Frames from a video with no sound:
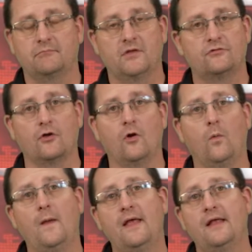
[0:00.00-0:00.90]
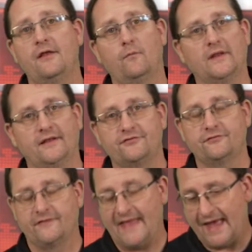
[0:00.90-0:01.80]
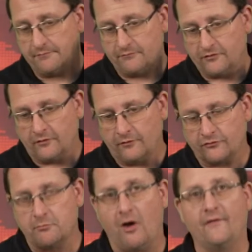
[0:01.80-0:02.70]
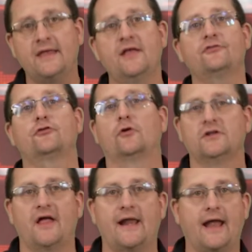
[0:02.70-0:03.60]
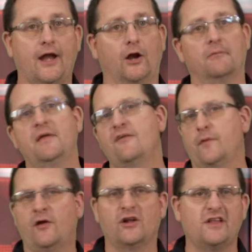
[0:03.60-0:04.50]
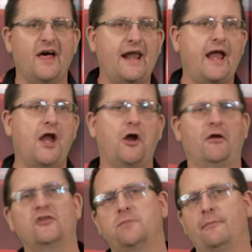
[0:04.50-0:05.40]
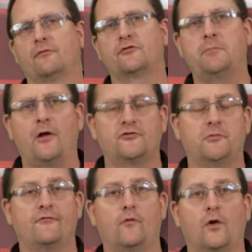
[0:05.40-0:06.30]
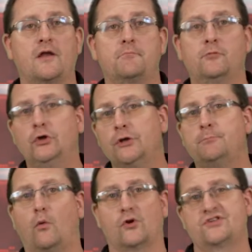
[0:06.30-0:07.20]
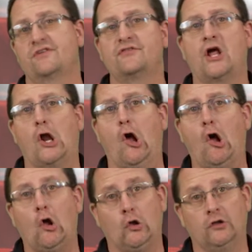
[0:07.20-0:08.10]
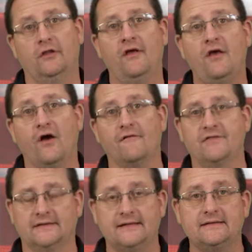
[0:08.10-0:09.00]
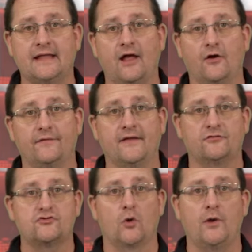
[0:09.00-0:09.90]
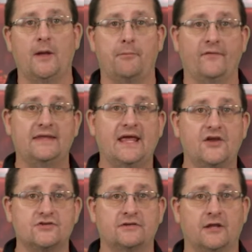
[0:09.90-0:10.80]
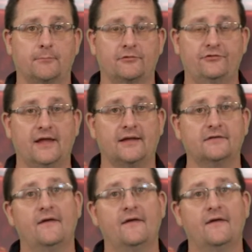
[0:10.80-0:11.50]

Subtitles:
So we listen for that, a small hiss or a lot of air. If we hear a lot of air, it's probably responsible for a good portion, if not all, of the leak down that's showing up on the gauge at 10%.